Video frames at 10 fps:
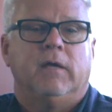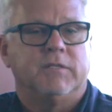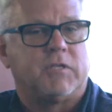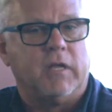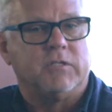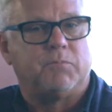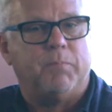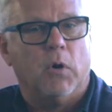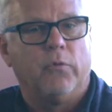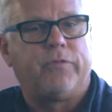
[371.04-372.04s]
Incidents
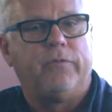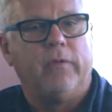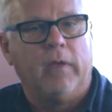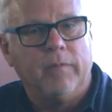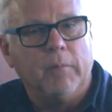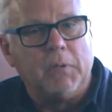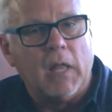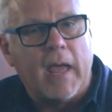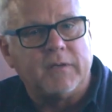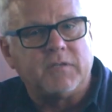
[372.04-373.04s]
both in the
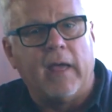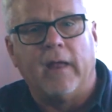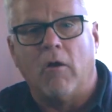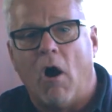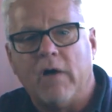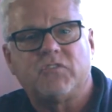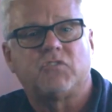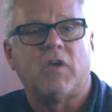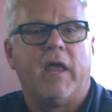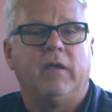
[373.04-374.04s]
plant and
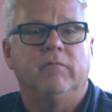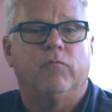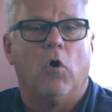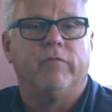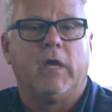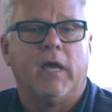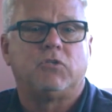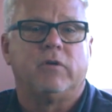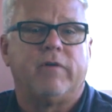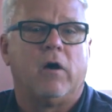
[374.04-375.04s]
off-site involving
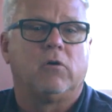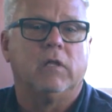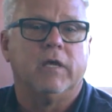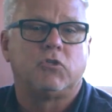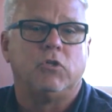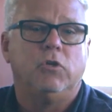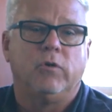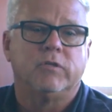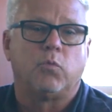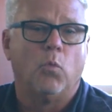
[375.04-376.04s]
HF alkylation
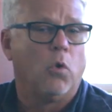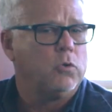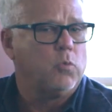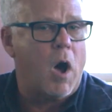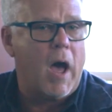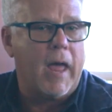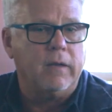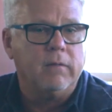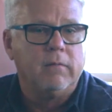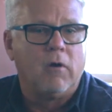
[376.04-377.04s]
units
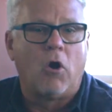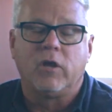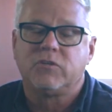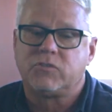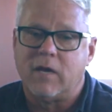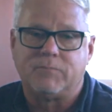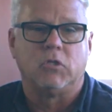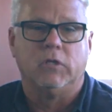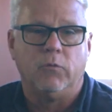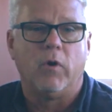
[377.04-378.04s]
worldwide are
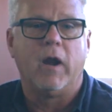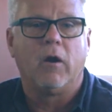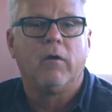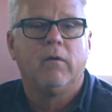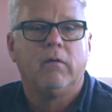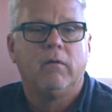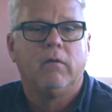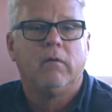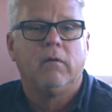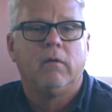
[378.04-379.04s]
exceptionally rare.
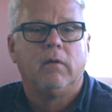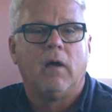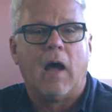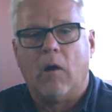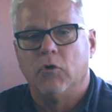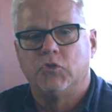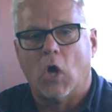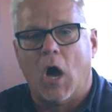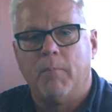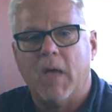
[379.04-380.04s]
Our
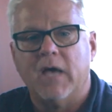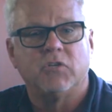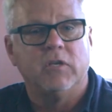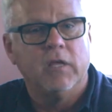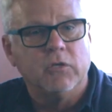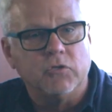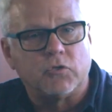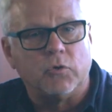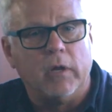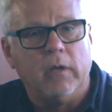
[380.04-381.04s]
job as an
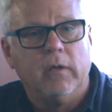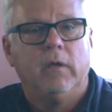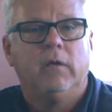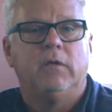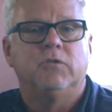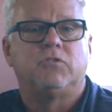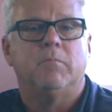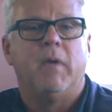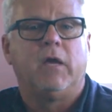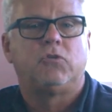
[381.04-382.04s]
industry is
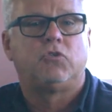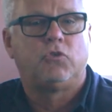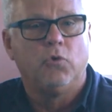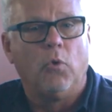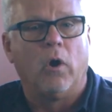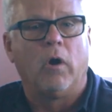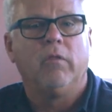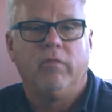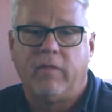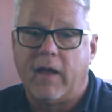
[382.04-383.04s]
to make
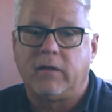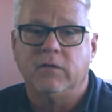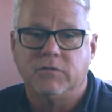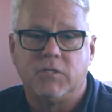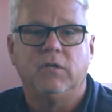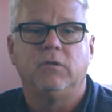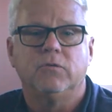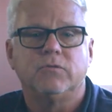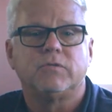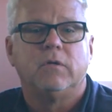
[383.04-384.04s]
sure that
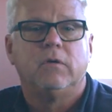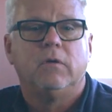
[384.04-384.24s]
continues,